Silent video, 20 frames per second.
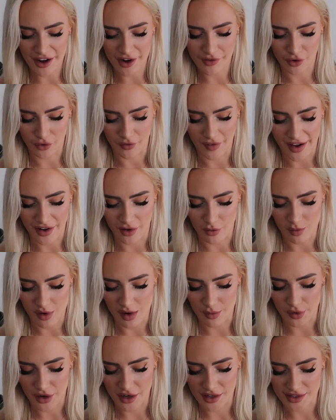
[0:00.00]
kind of a random
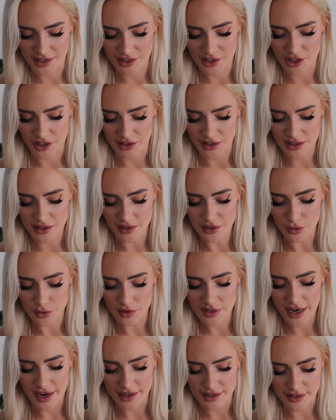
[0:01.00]
one because it's just a little
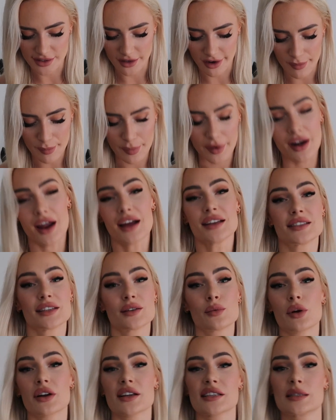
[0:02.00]
tester, but I
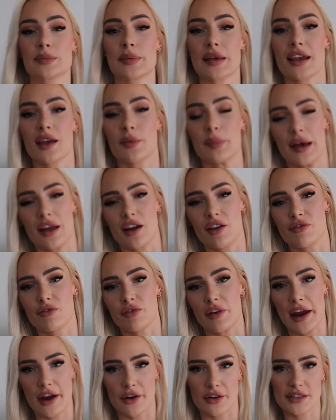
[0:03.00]
did want to speak about a
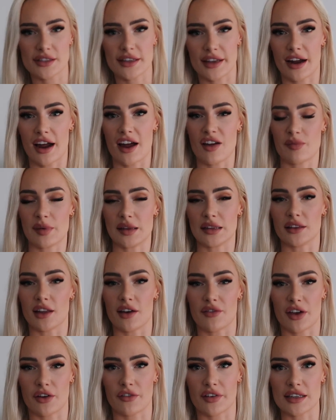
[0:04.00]
fragrance that I've been
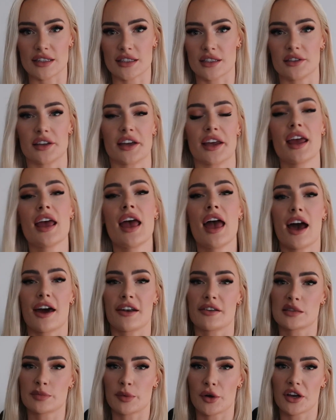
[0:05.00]
loving recently,
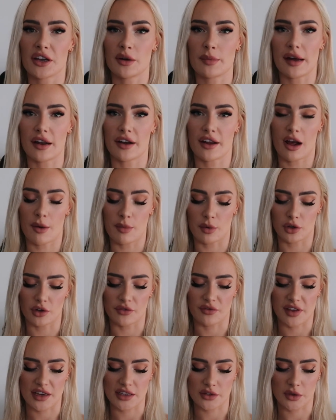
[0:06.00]
and I've spoken about a couple
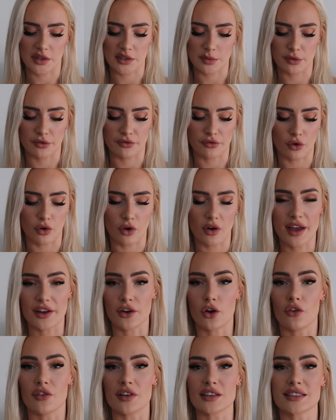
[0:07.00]
of these ones before,
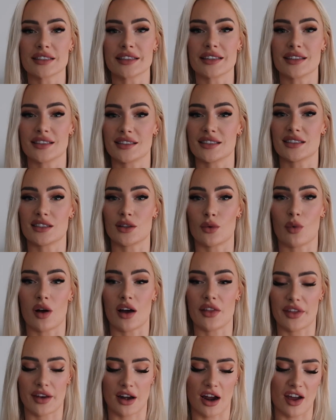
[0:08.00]
and obviously this is the
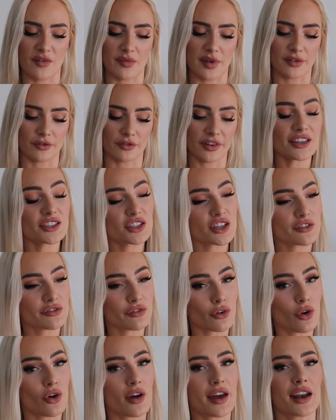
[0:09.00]
one that I've been reaching
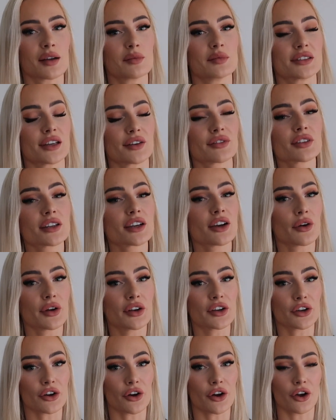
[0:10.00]
for, and I'm definitely
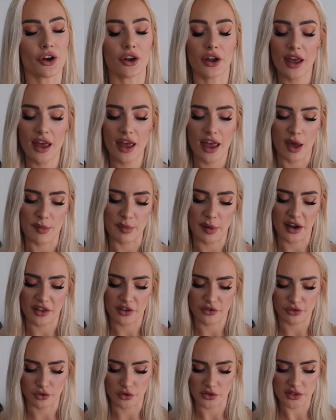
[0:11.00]
going to go and buy
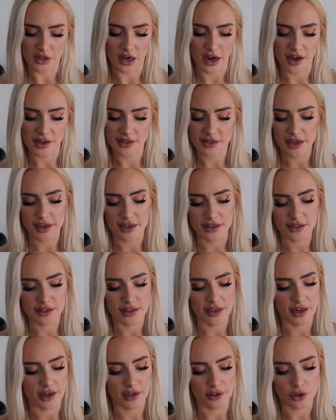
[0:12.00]
the full size. It is
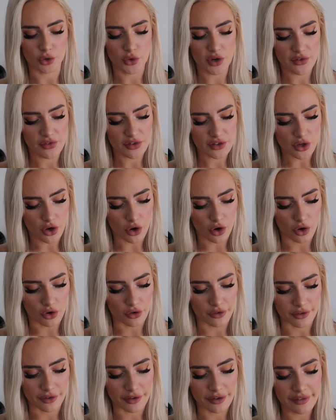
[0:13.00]
the Louis
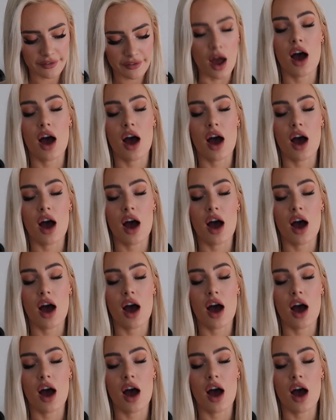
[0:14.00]
Vuitton.